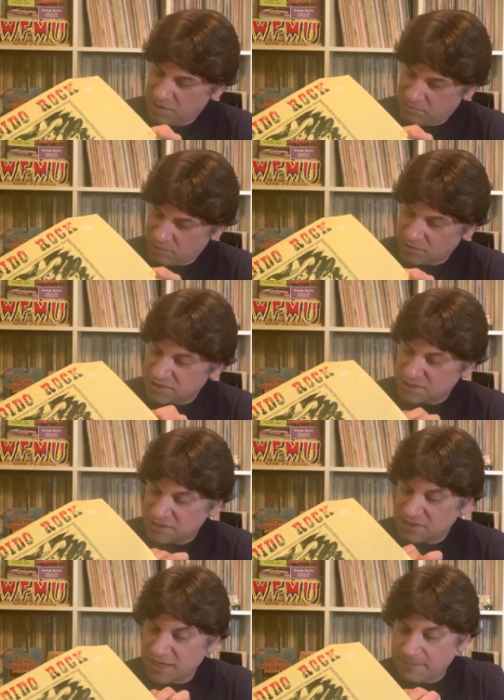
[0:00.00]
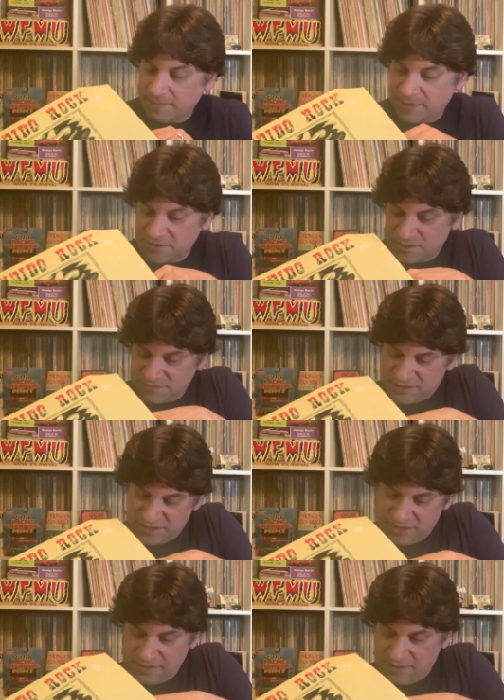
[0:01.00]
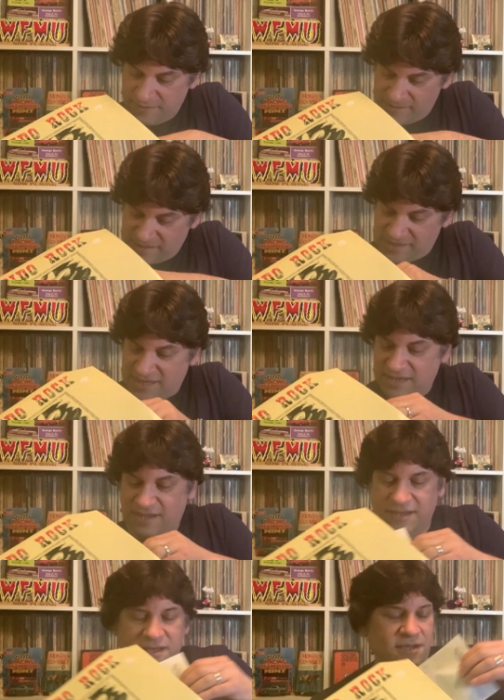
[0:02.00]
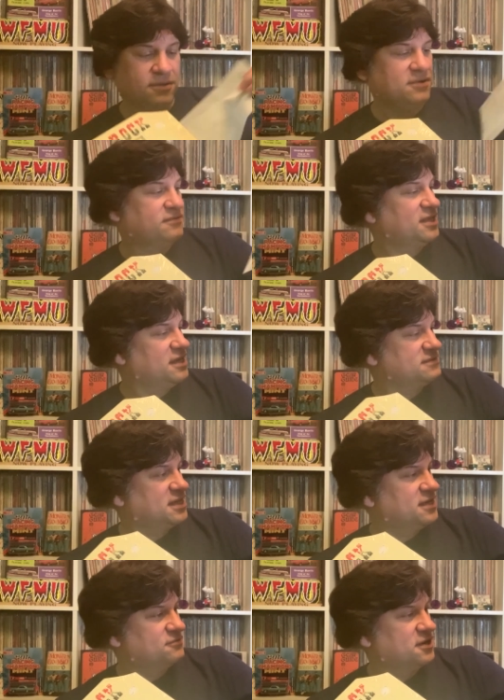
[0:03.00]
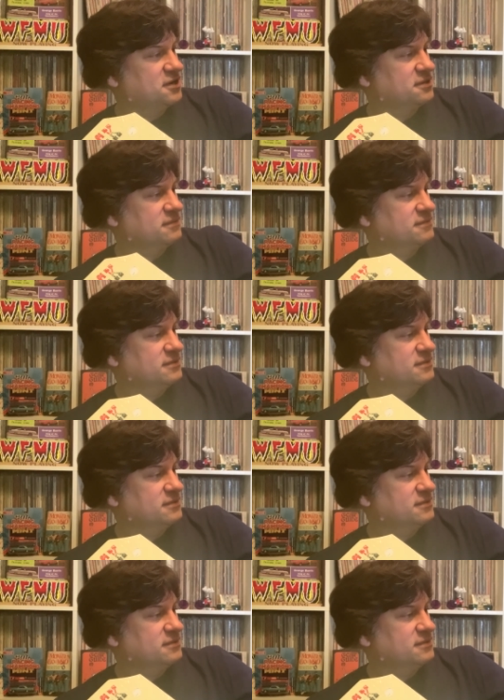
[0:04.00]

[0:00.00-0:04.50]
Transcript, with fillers: purchase. Yep, there's the receipt with Dave's handwriting.